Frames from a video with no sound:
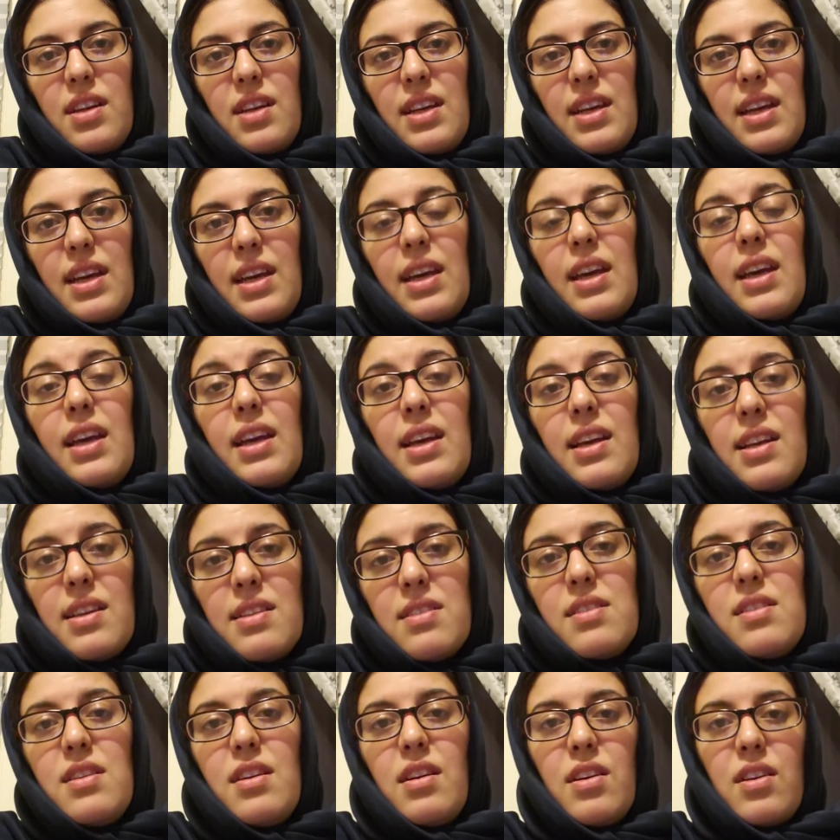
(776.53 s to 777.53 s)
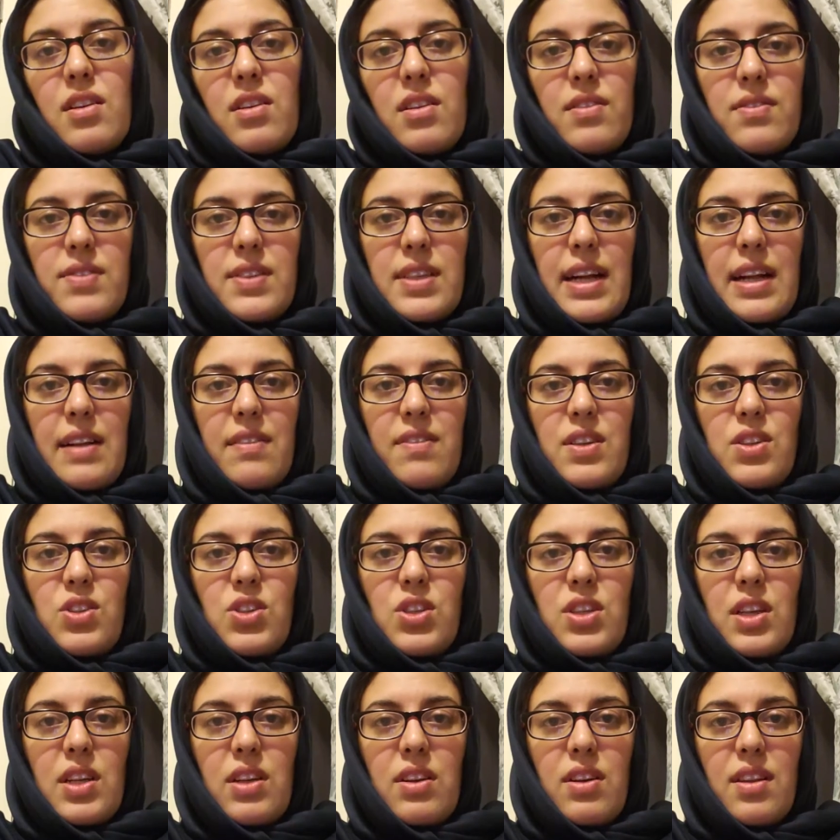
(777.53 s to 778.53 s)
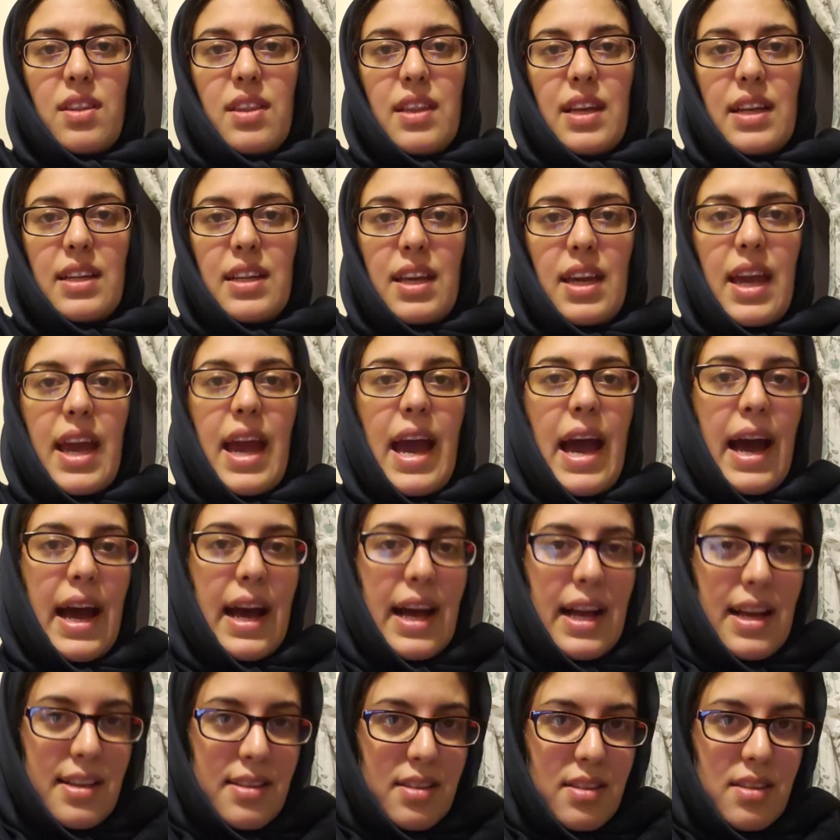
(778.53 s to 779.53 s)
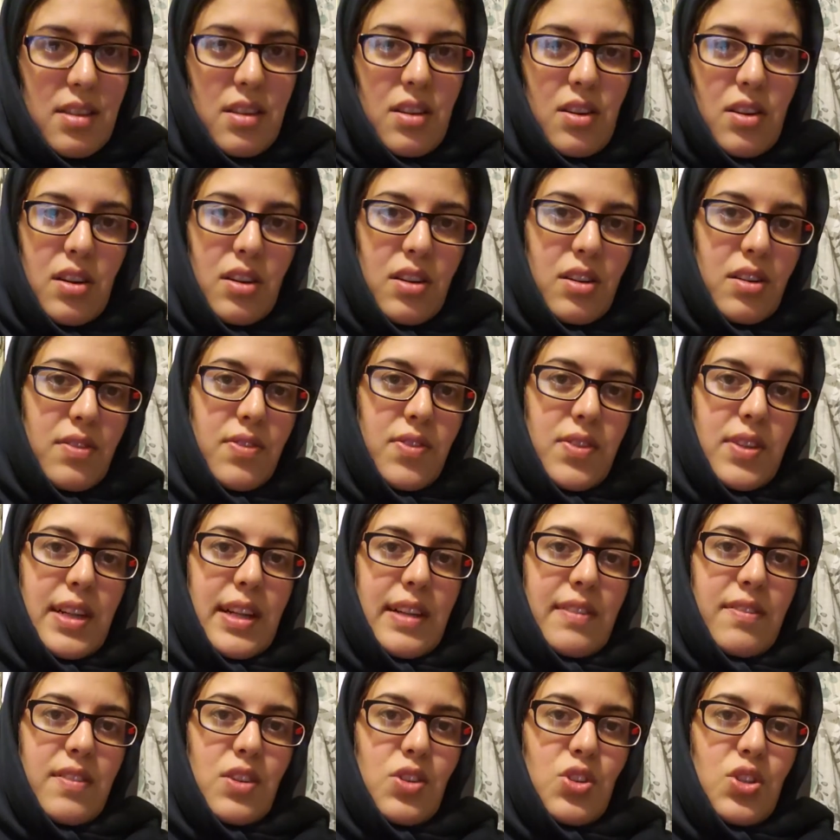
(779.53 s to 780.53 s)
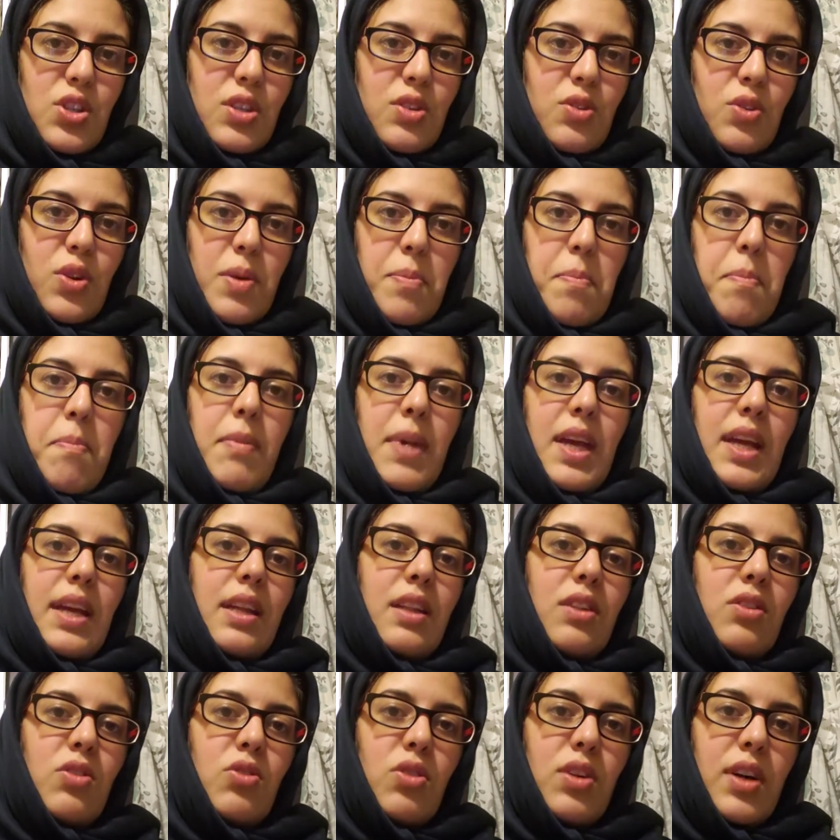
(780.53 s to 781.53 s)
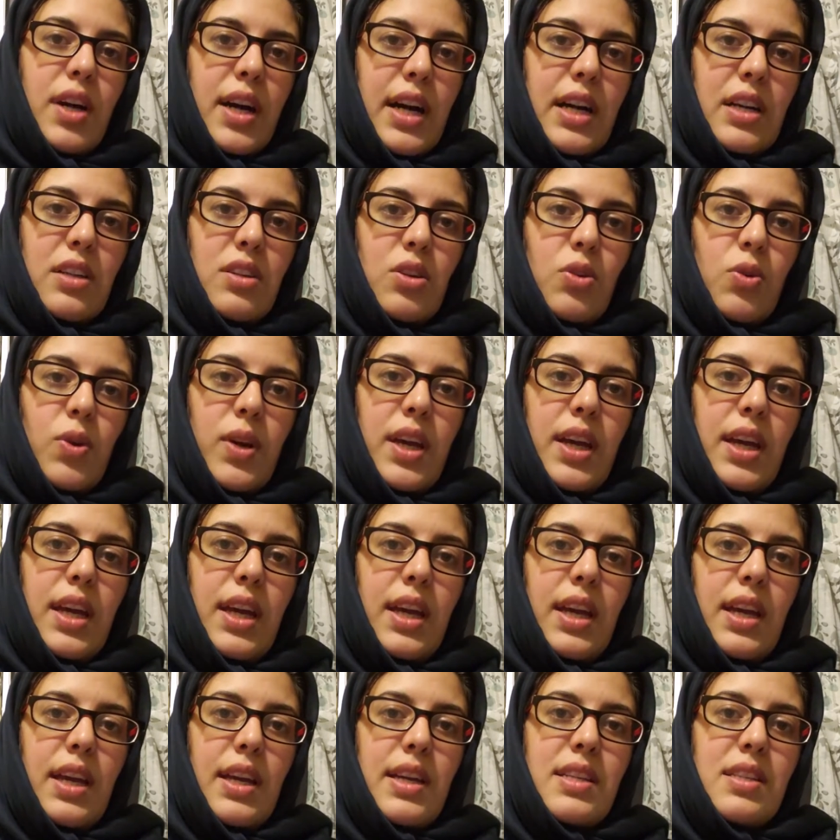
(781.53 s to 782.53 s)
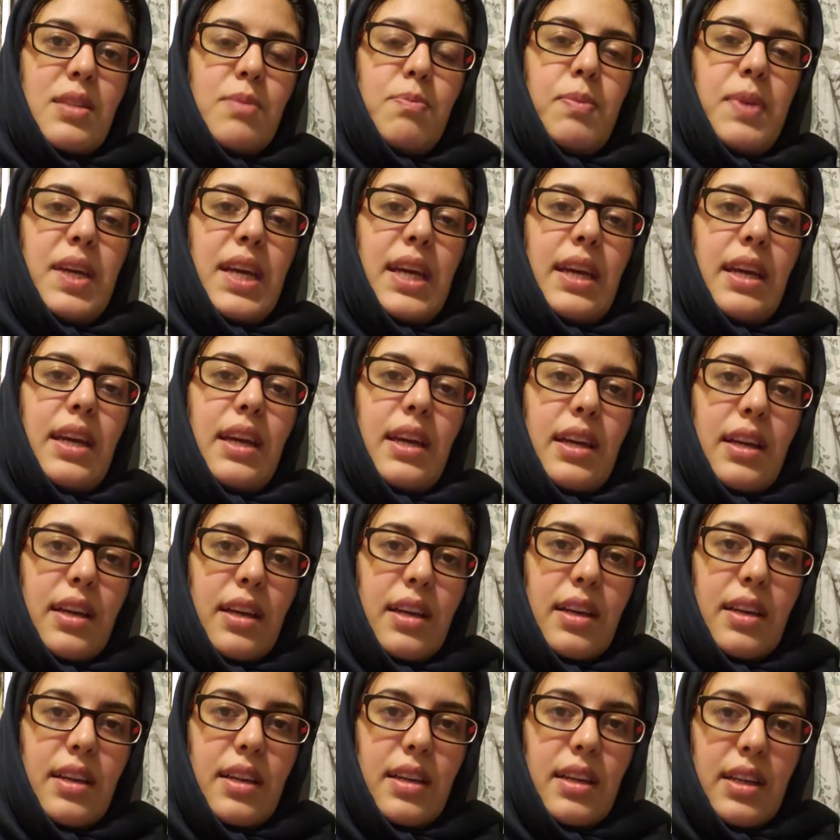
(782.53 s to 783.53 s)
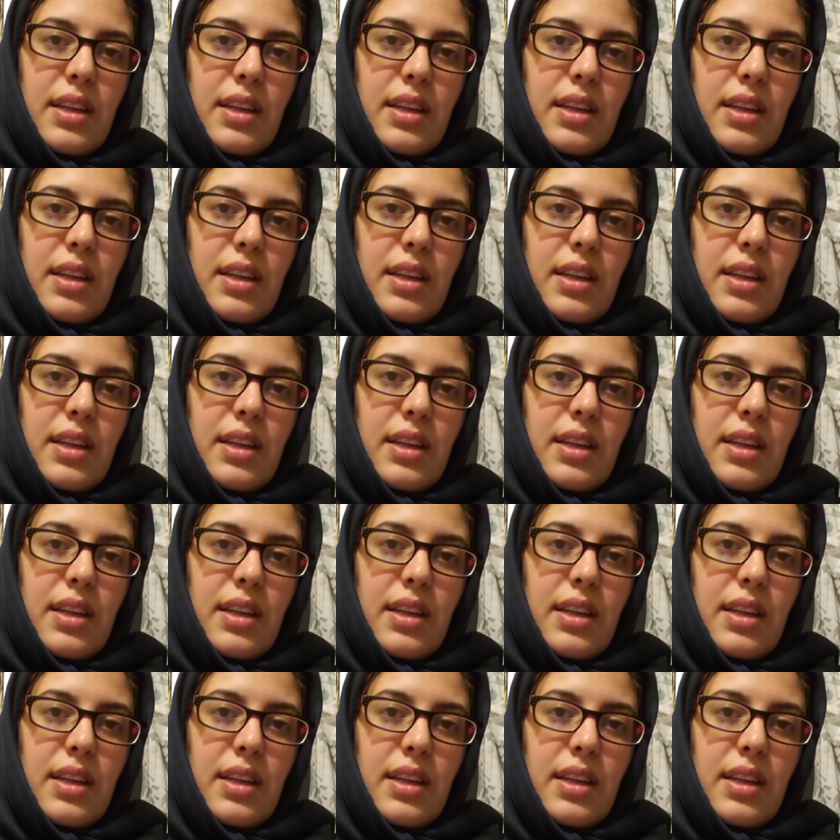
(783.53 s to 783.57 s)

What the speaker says: he is the Ark of Salvation, not that he has the Ark of Salvation or a mean to guide you. His being